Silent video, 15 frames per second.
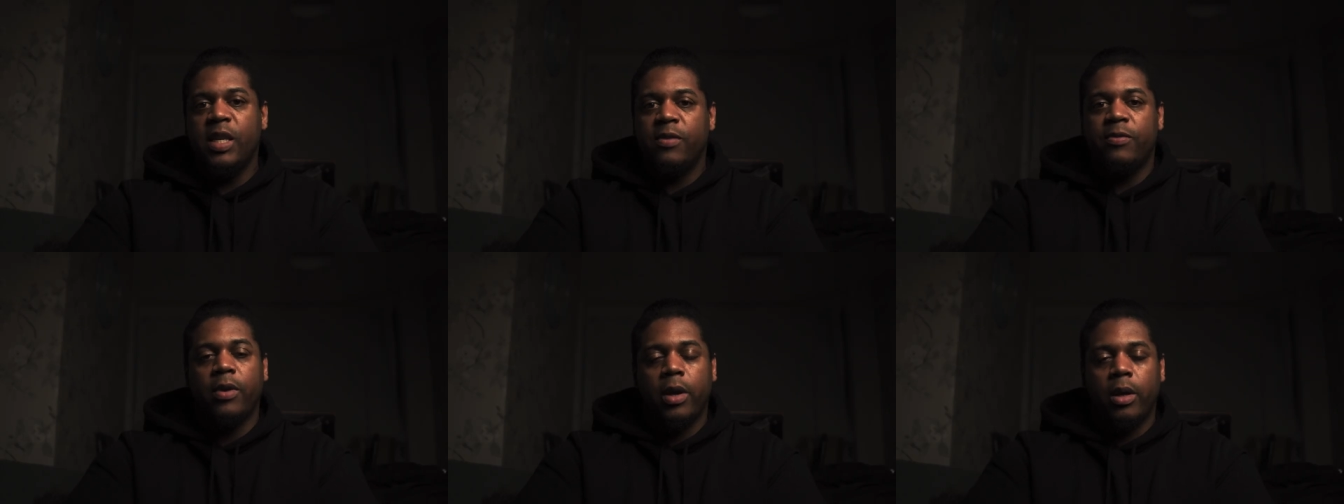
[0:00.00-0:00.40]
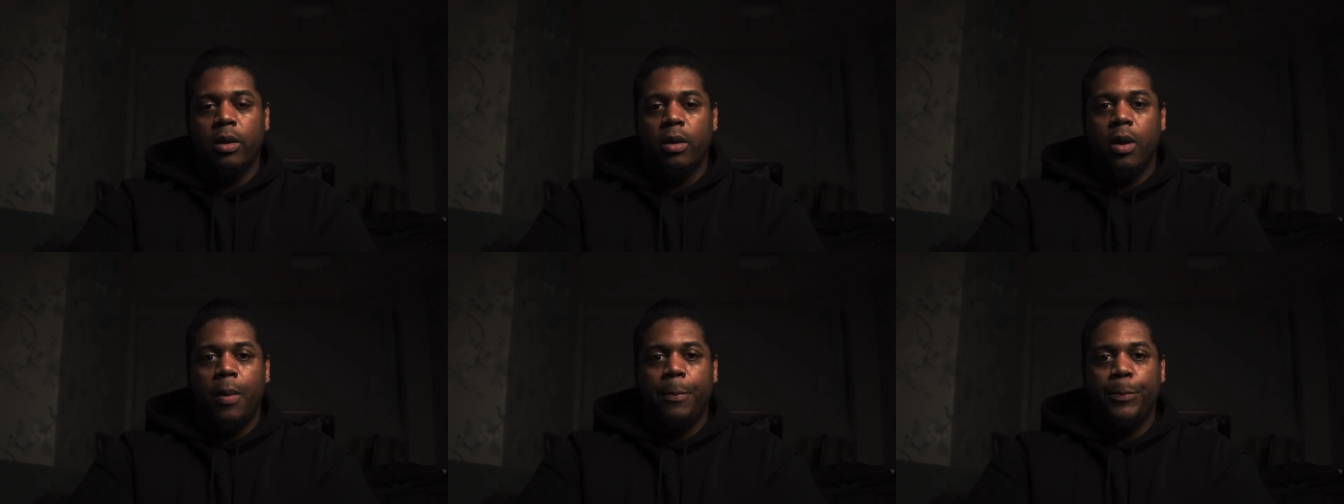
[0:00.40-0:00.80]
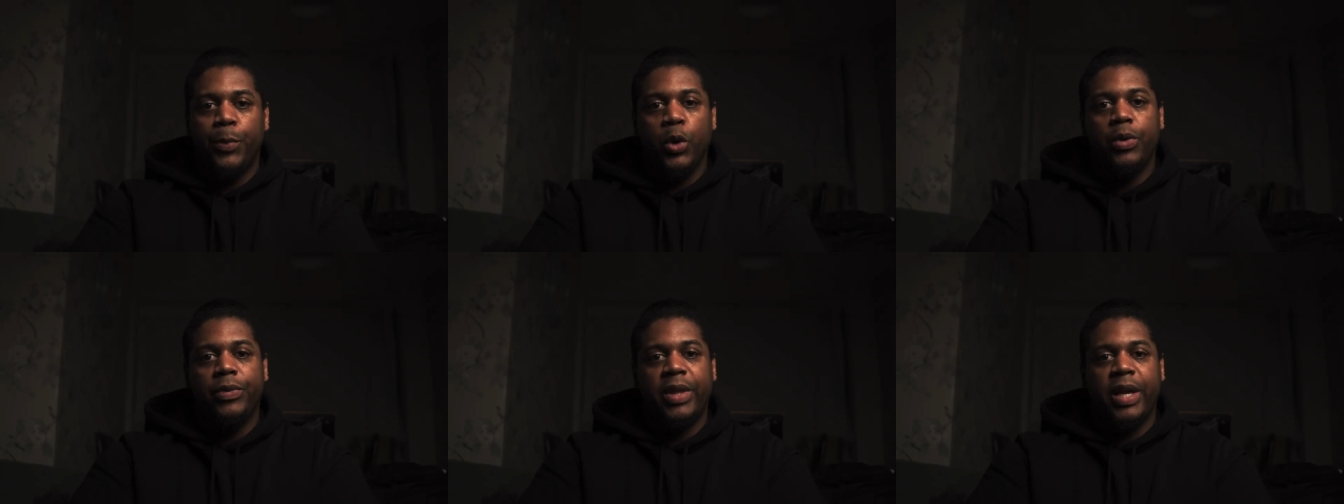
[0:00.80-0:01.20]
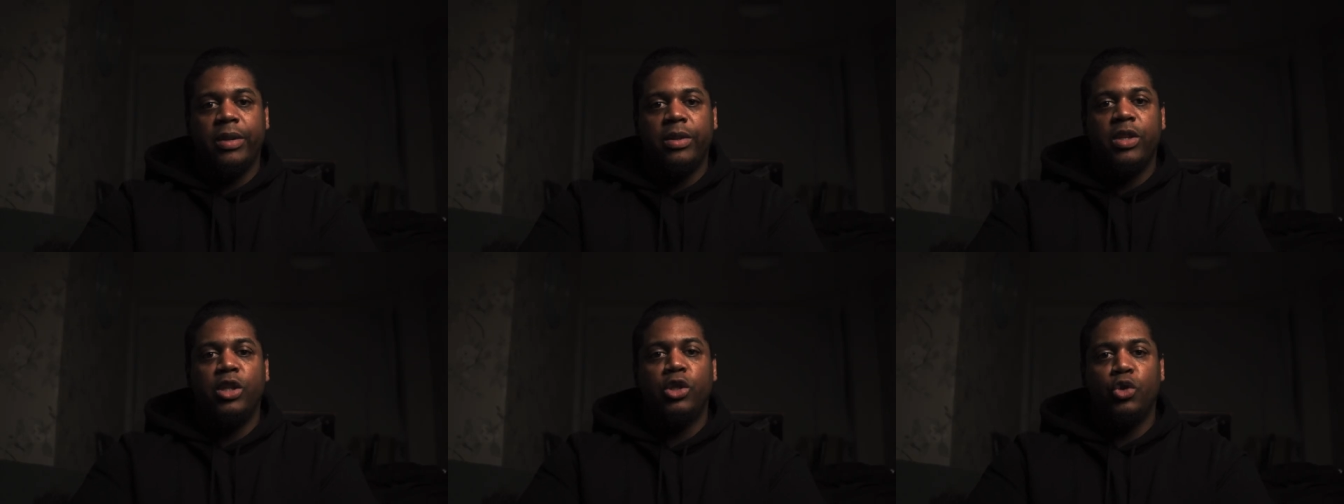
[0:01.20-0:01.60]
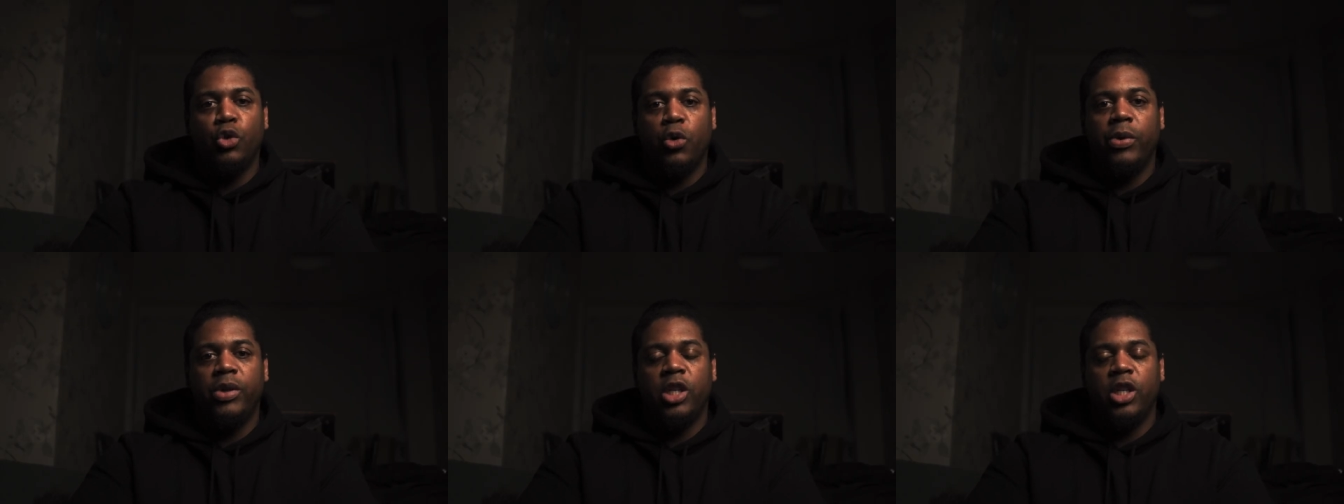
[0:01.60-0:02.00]
is fine, but then the
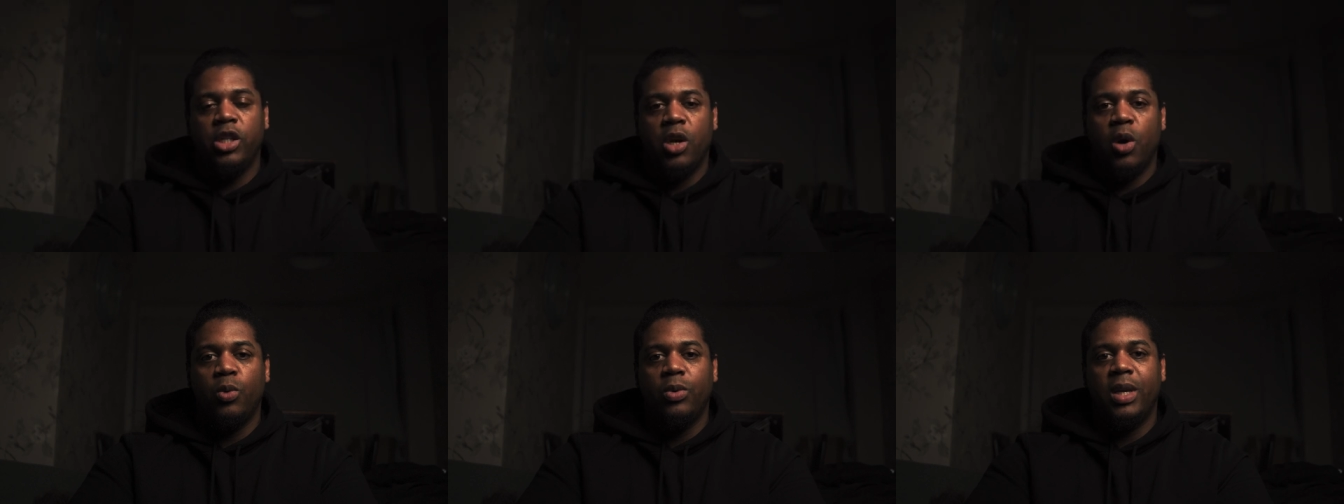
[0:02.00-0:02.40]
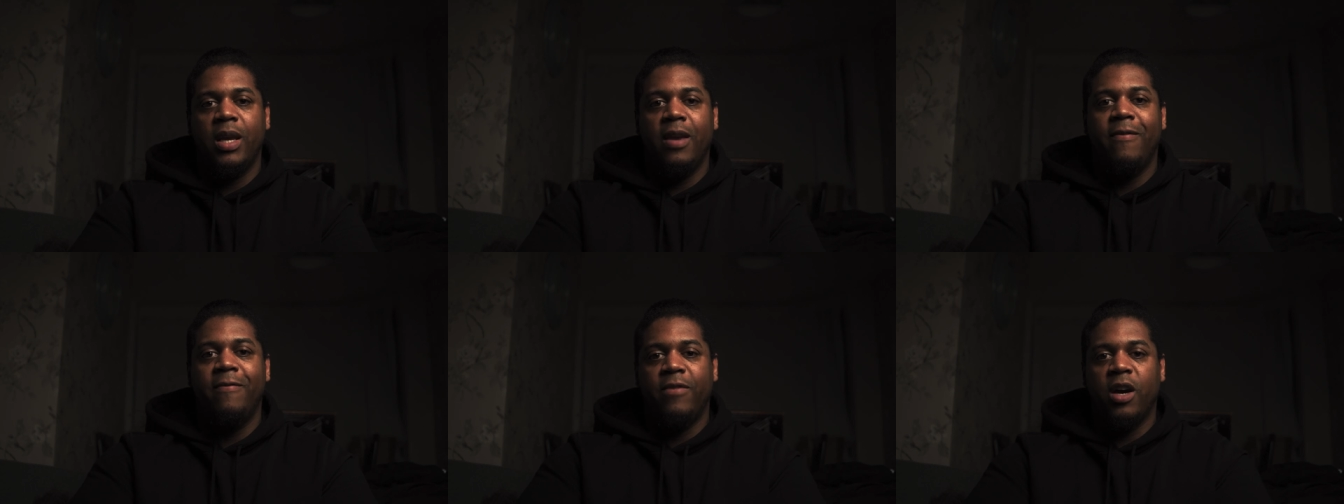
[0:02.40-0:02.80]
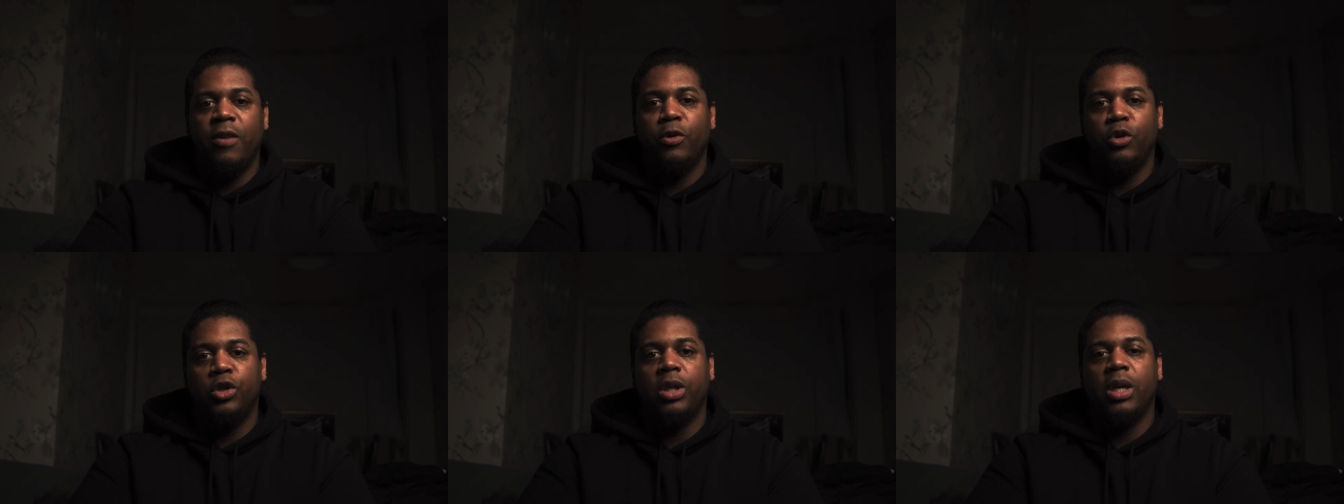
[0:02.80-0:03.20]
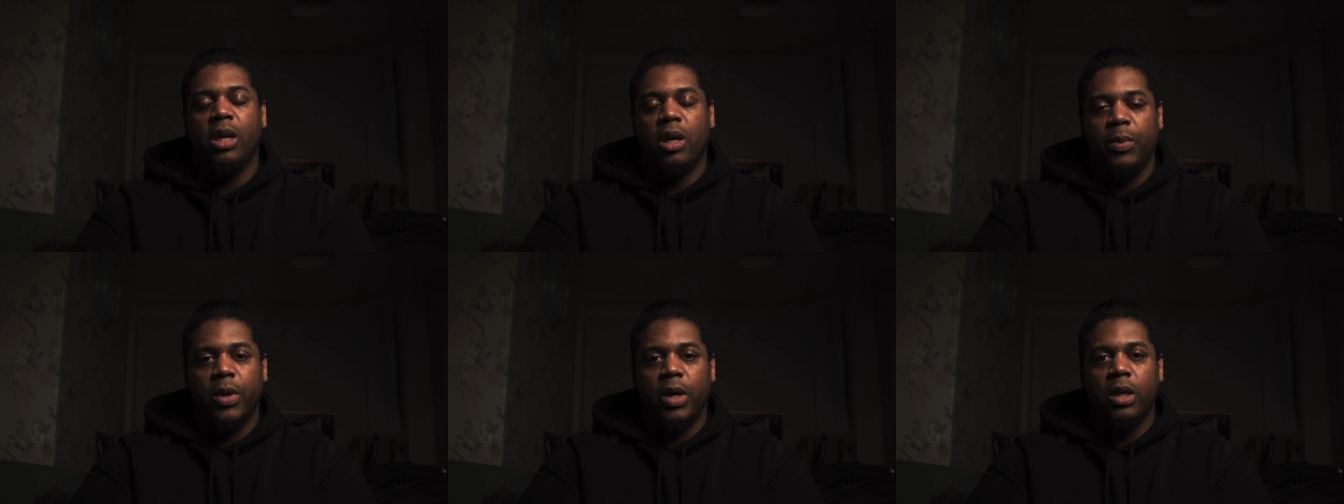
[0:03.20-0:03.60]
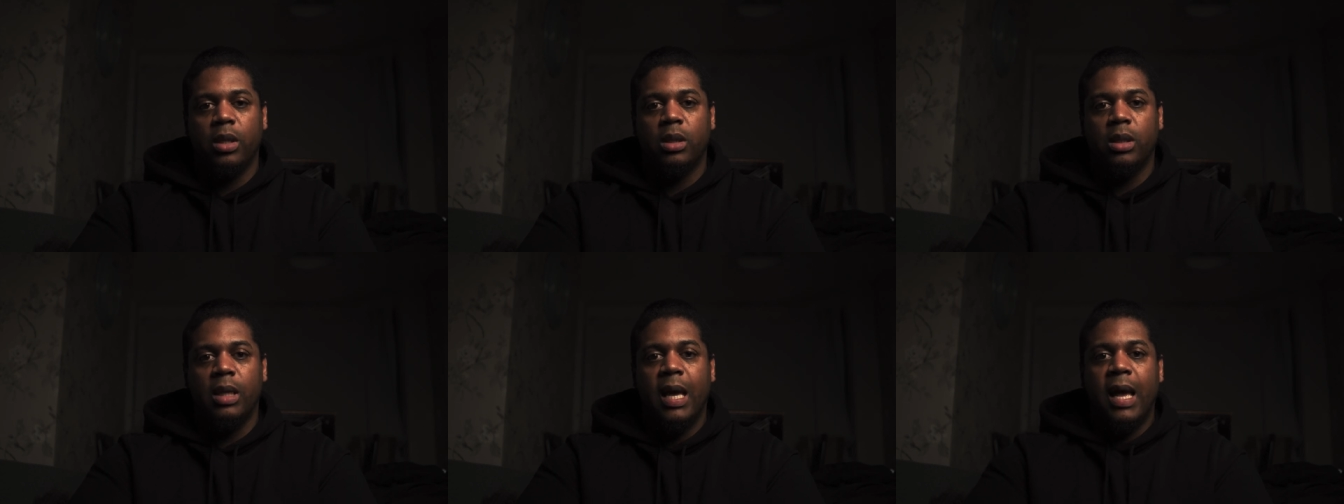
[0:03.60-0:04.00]
storage is only five hundred
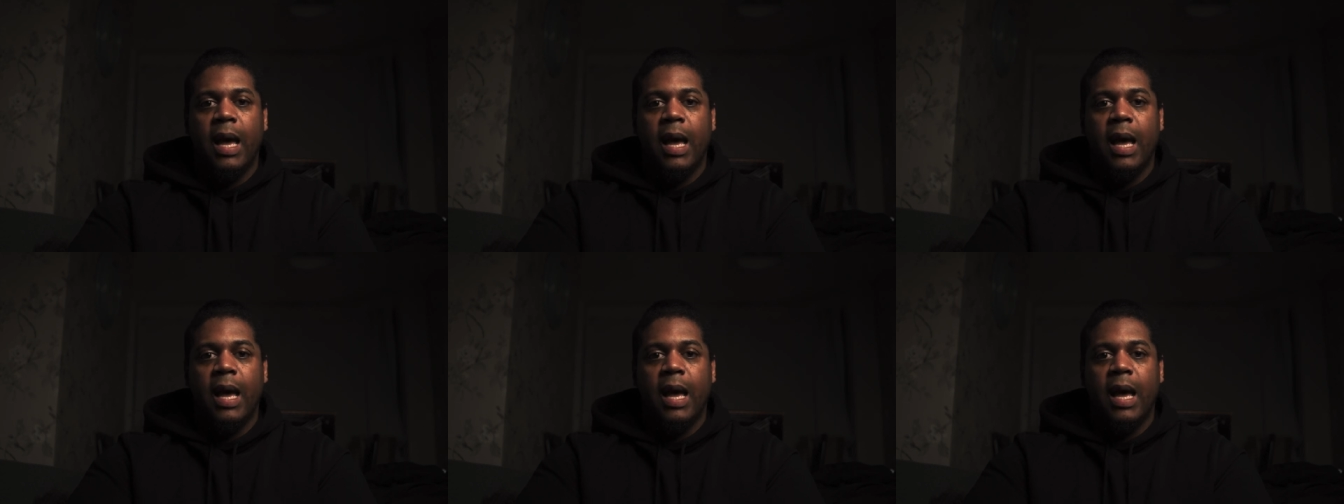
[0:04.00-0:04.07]
gigabytes,